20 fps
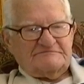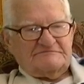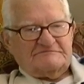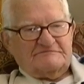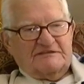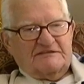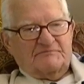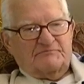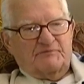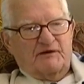
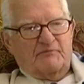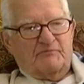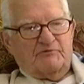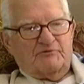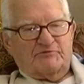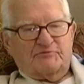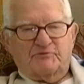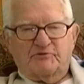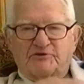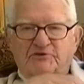And the
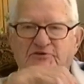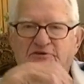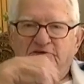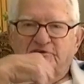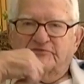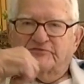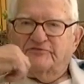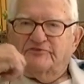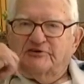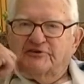public's pretty good
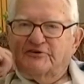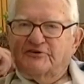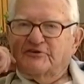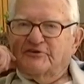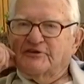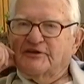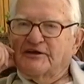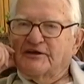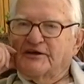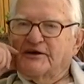at figuring
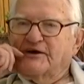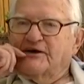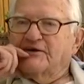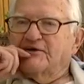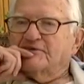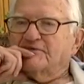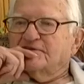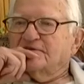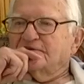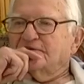that
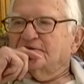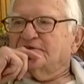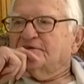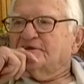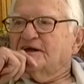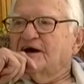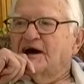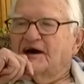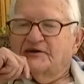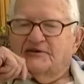out. That
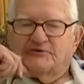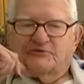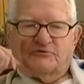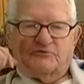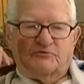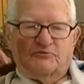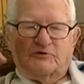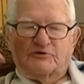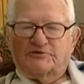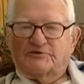I don't
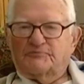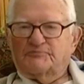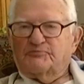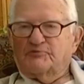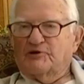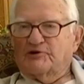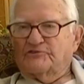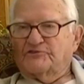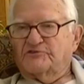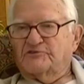know what the
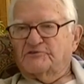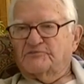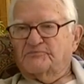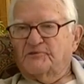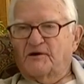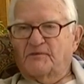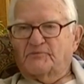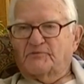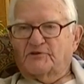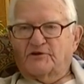present
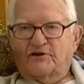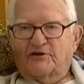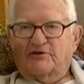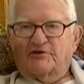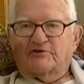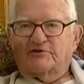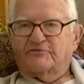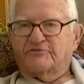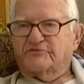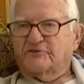
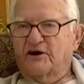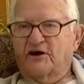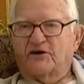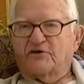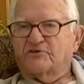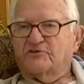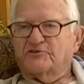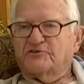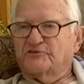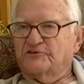popularity of
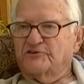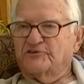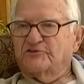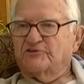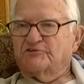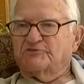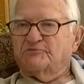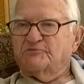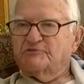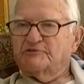Congress
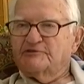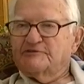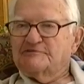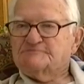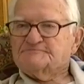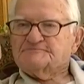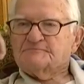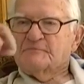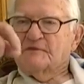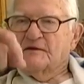is, but
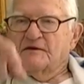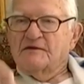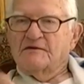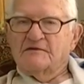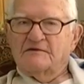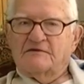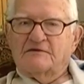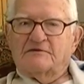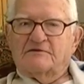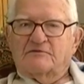
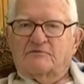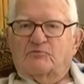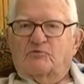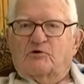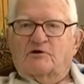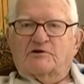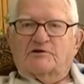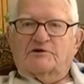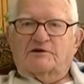at one